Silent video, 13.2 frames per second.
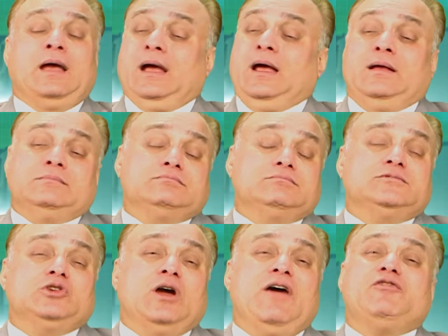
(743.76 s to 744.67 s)
and
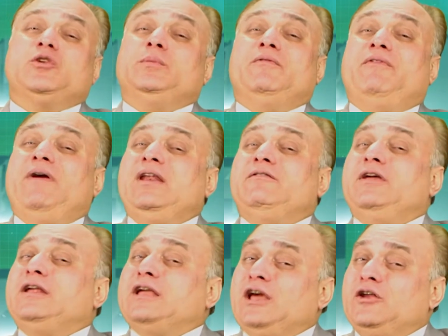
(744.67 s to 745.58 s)
you have to be very,
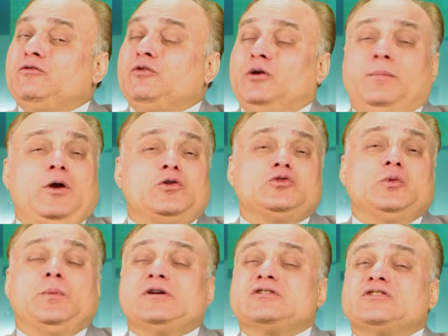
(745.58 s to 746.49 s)
very careful about
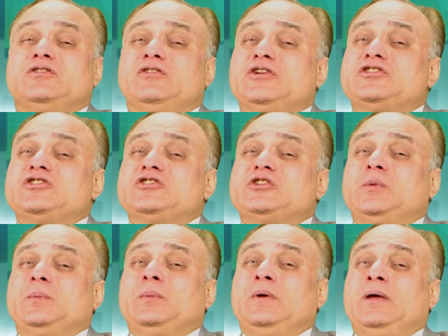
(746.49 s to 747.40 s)
your personal
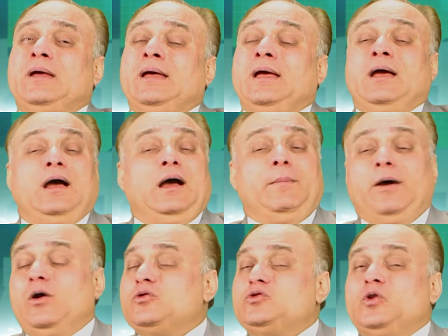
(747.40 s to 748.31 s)
relationship,
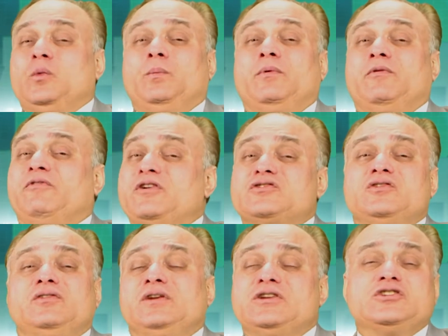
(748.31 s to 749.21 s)
about your
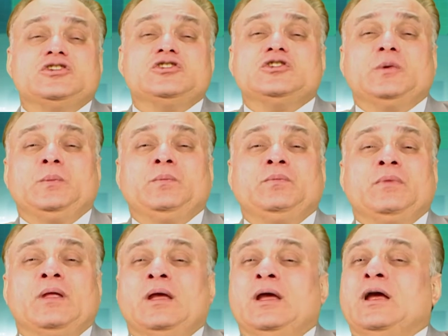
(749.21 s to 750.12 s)
professional relationship.
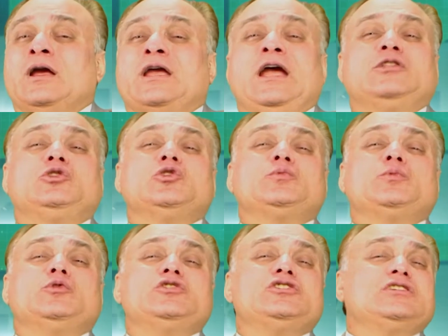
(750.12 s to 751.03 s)
Ketu's
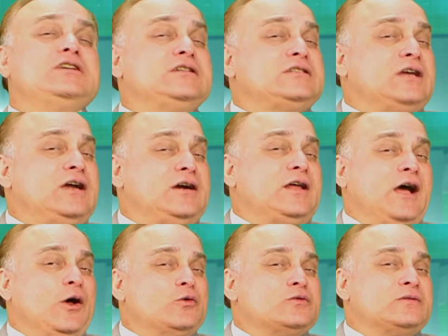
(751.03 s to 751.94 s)
position in 3rd
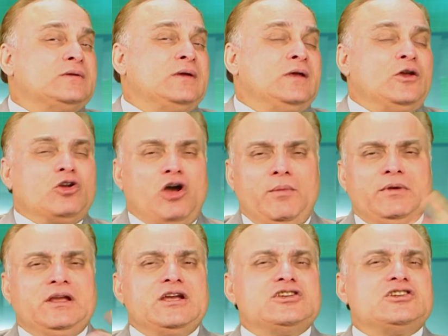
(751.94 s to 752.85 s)
house,
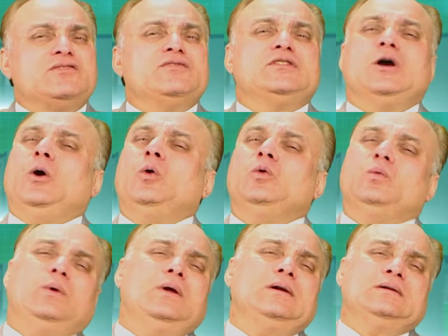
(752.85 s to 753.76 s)
communication with the whole
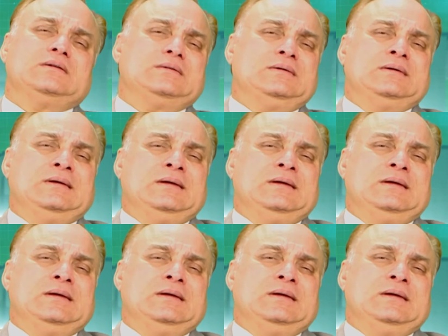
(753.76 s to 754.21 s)
world.